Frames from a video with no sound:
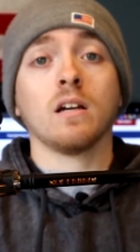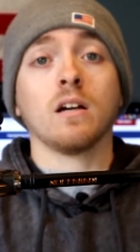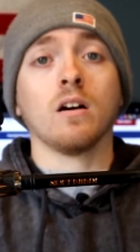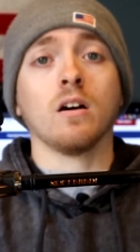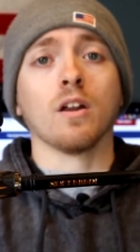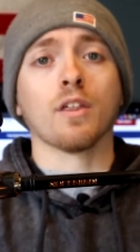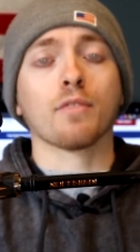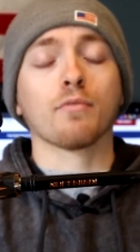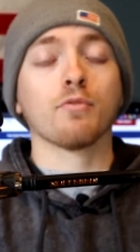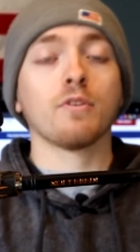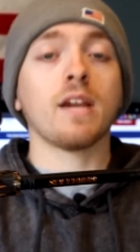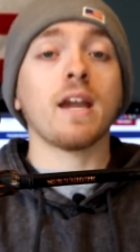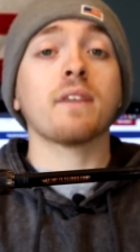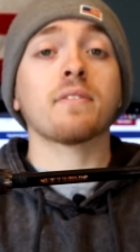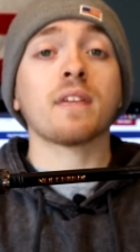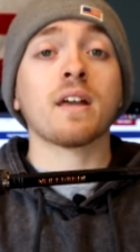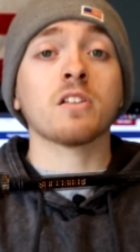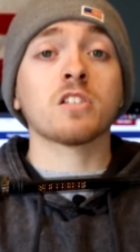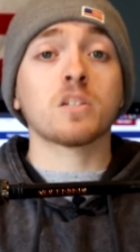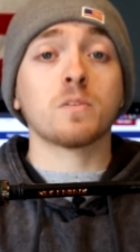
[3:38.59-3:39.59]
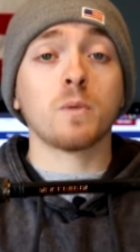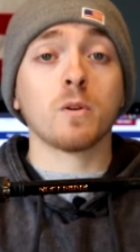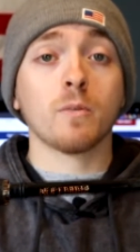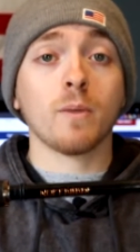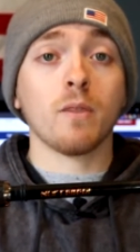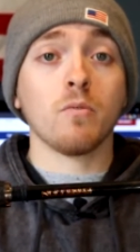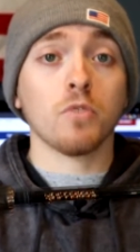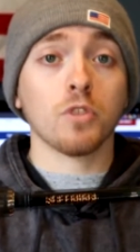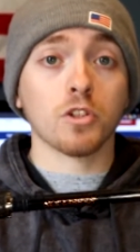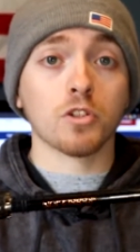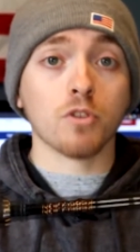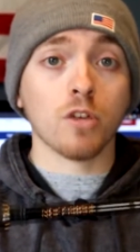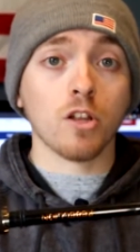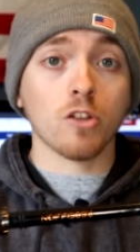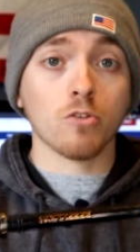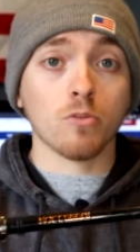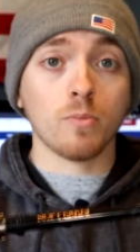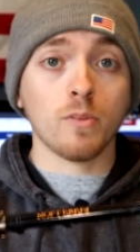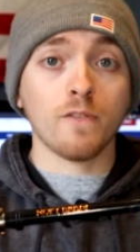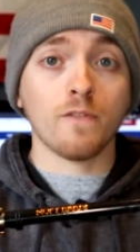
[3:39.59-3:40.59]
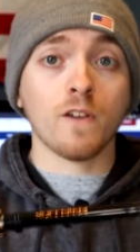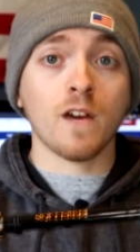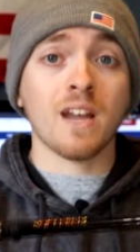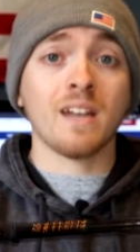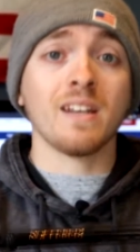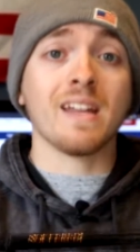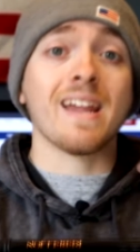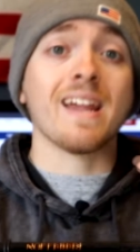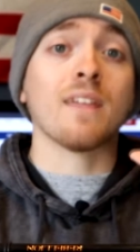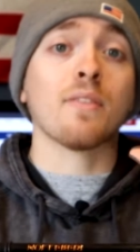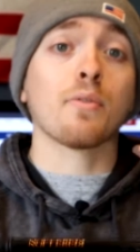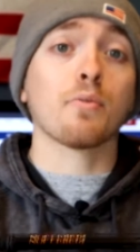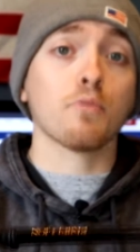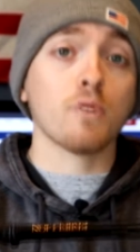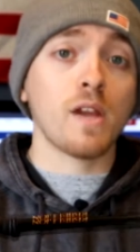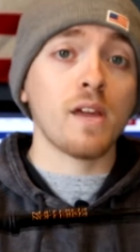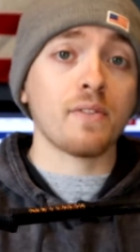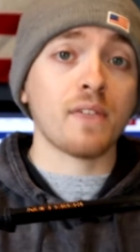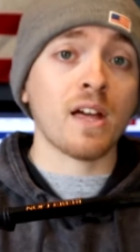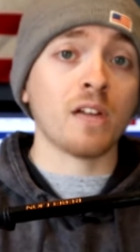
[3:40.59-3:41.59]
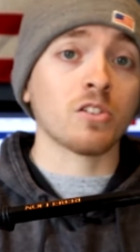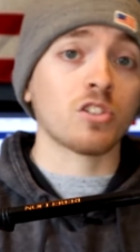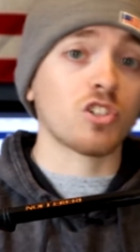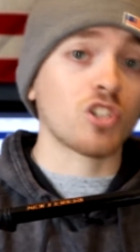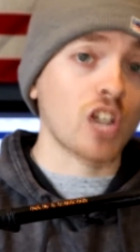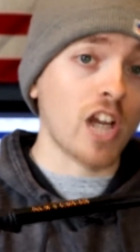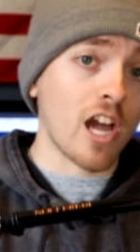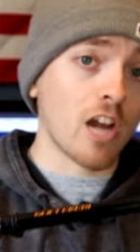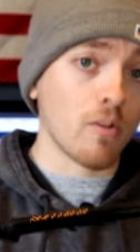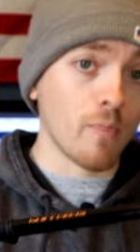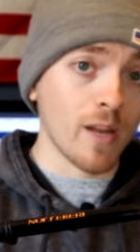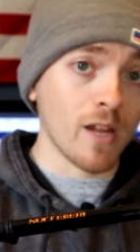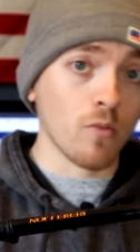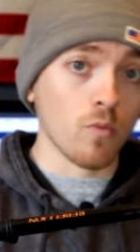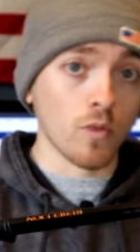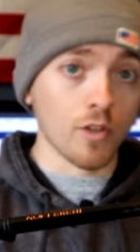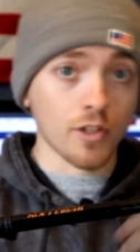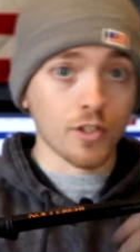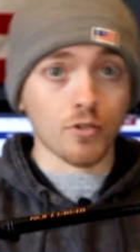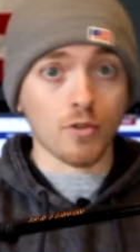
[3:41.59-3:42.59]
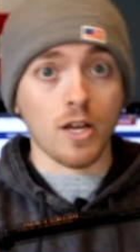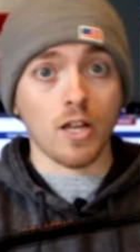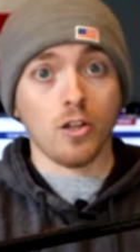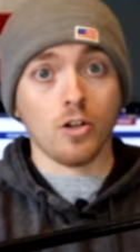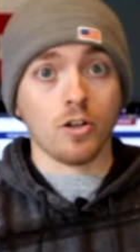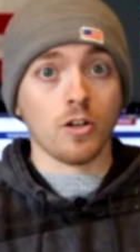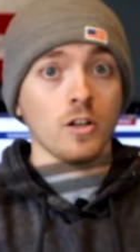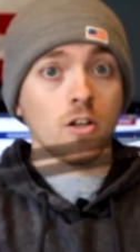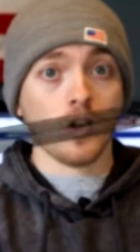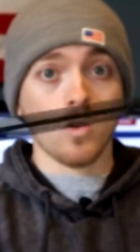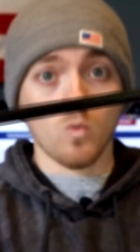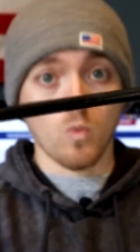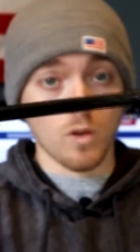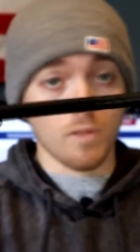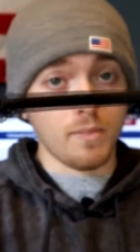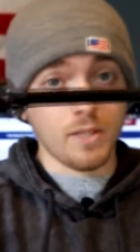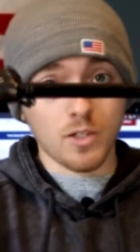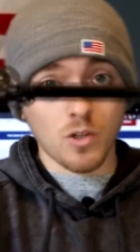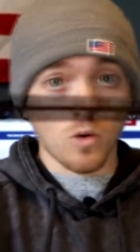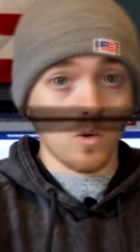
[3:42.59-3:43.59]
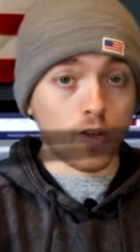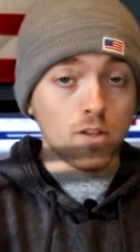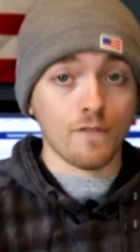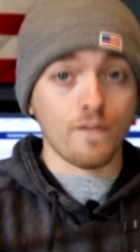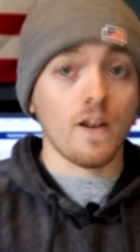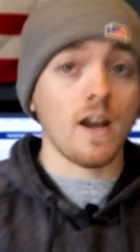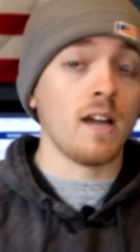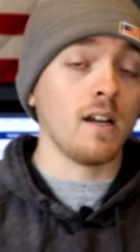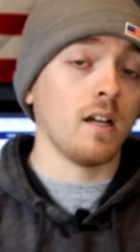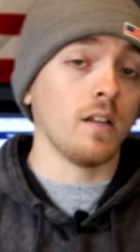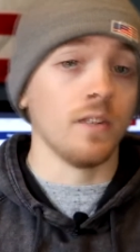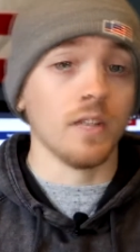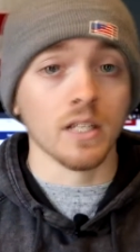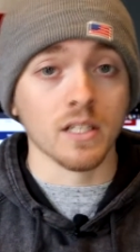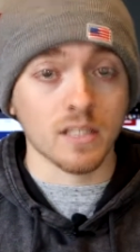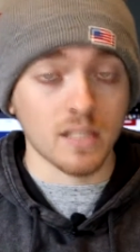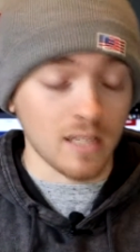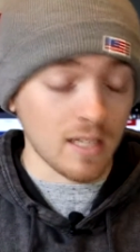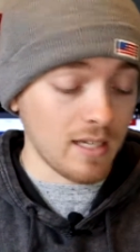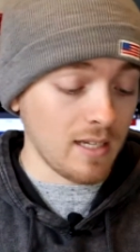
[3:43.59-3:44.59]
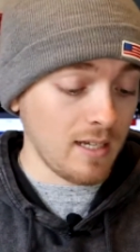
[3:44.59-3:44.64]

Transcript: 3/8 ounce spinnerbait with a trailer would be fine, and 3/8 ounce chatterbait with a trailer would be totally fine on this.